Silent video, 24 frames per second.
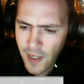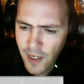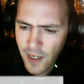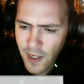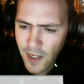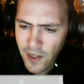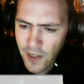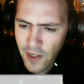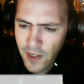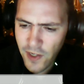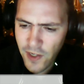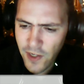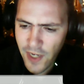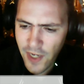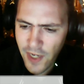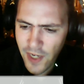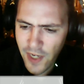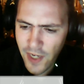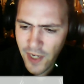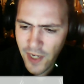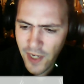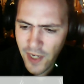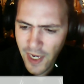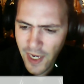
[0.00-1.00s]

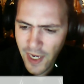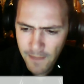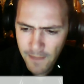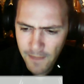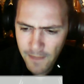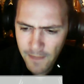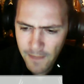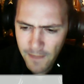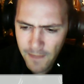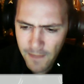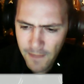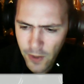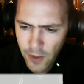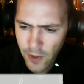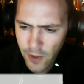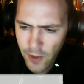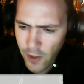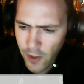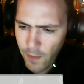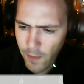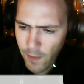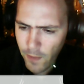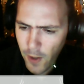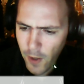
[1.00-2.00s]
today both
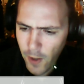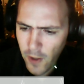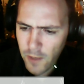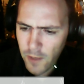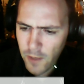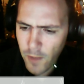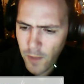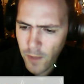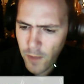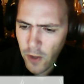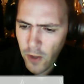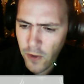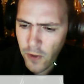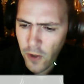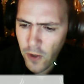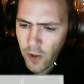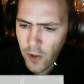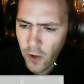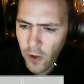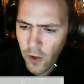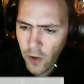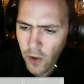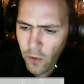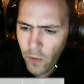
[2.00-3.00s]
know the past, both
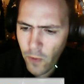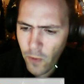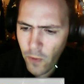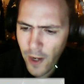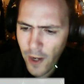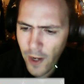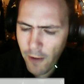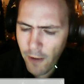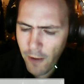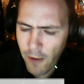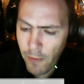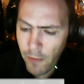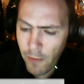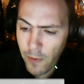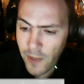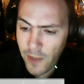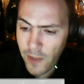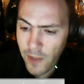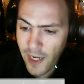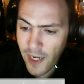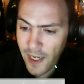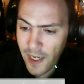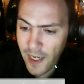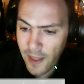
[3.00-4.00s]
know where it will
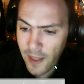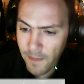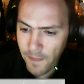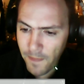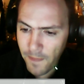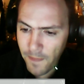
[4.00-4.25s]
take them.